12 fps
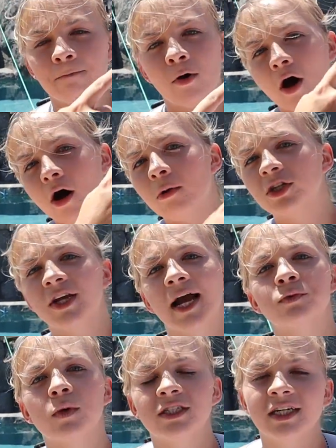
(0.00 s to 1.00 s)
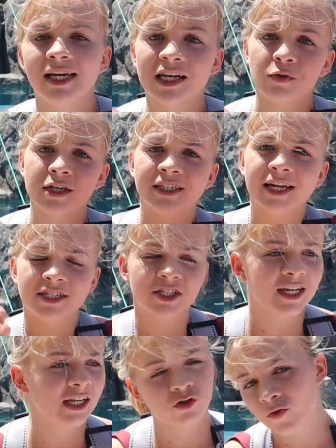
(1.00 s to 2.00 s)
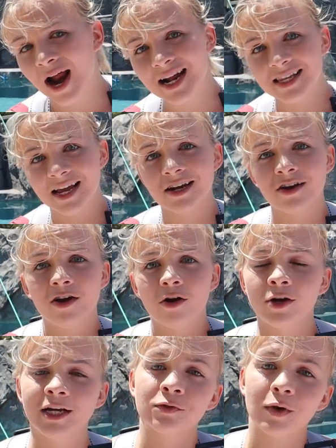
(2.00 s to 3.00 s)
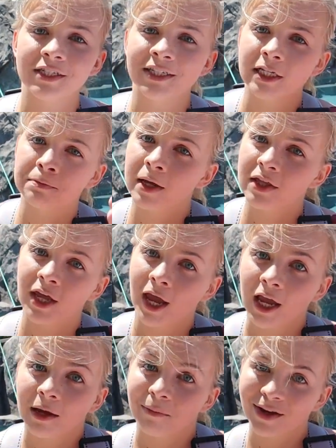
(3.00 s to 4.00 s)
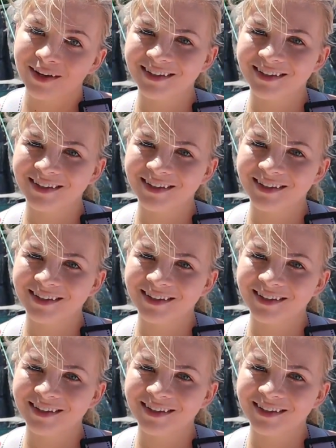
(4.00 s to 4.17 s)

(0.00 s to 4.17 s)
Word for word: in the poll what you guys want to see. Do you guys want to see us just get dragged in, or do you guys want to see us play the game?